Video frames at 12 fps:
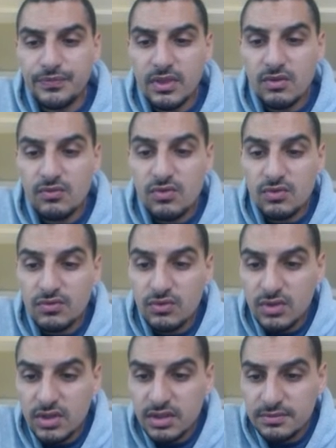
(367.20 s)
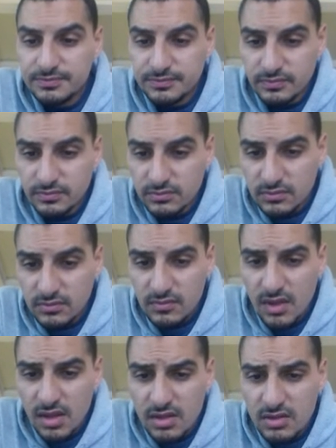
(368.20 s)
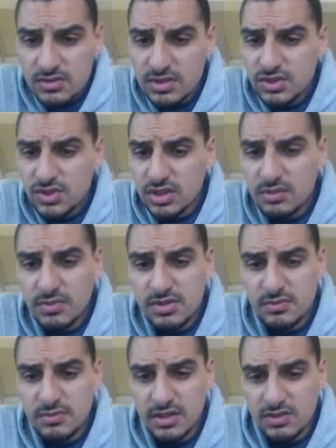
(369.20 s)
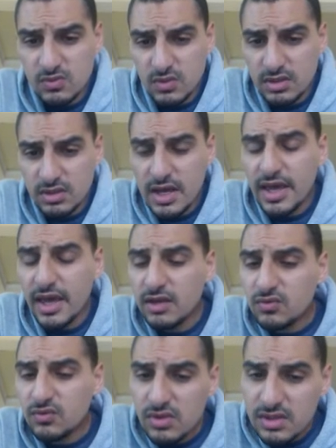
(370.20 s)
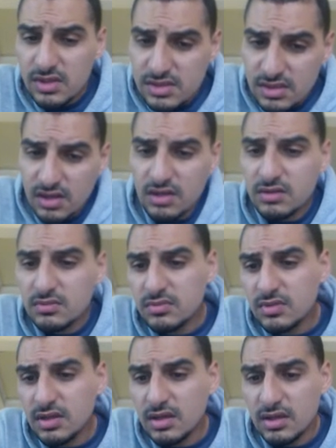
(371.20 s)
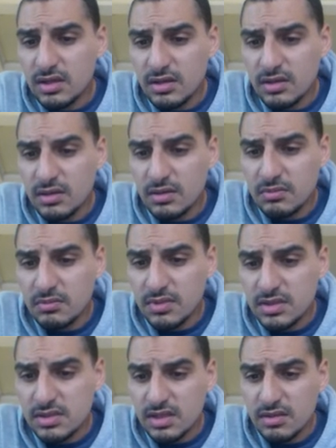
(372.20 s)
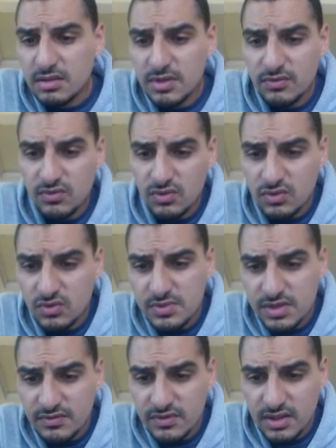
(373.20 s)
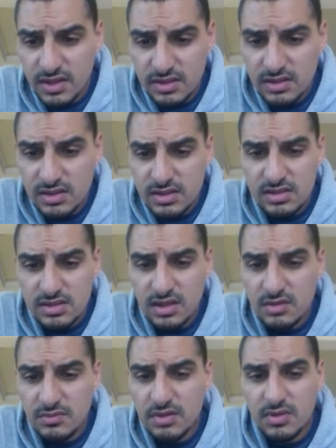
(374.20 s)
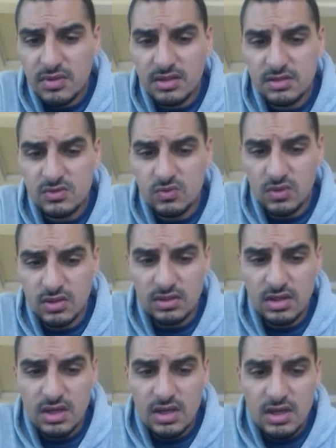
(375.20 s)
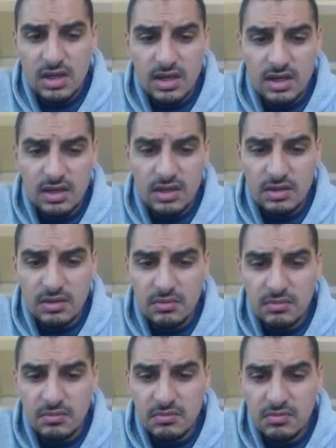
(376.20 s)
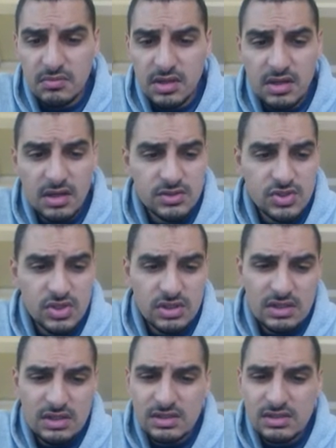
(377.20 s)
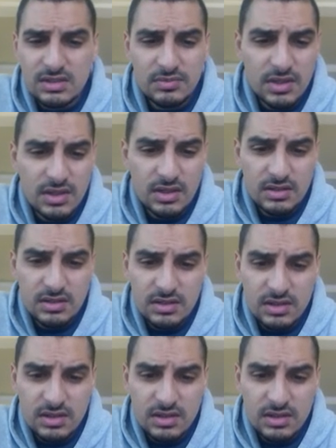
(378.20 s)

For fluorine, the oxidation number is -1, and for this column, it's gonna be for group 7A, it's gonna be -1 in general, except in